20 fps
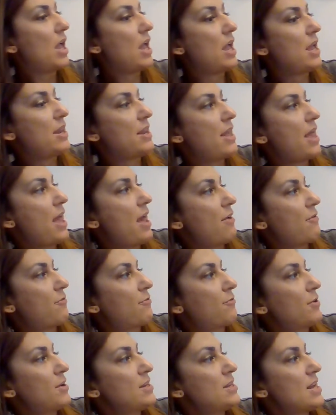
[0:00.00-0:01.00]
And
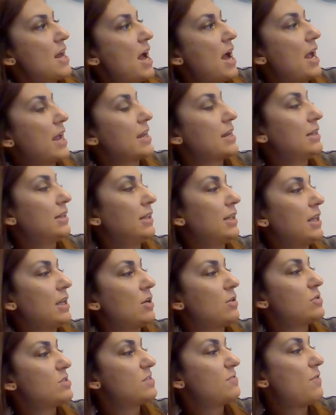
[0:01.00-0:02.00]
every night,
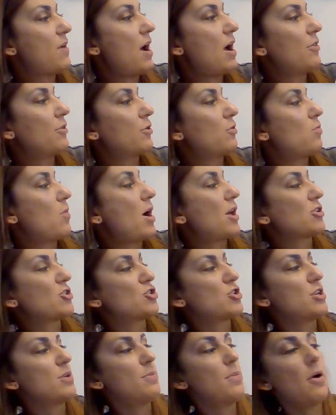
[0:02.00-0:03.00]
Leo's father watched
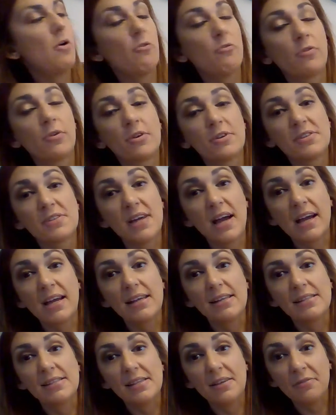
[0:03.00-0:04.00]
him for
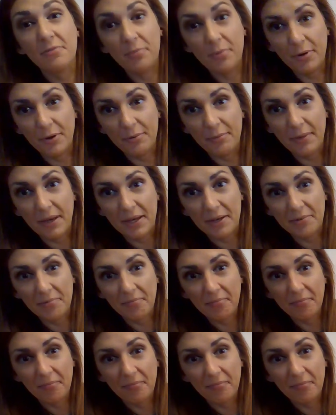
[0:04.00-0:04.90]
signs of blooming.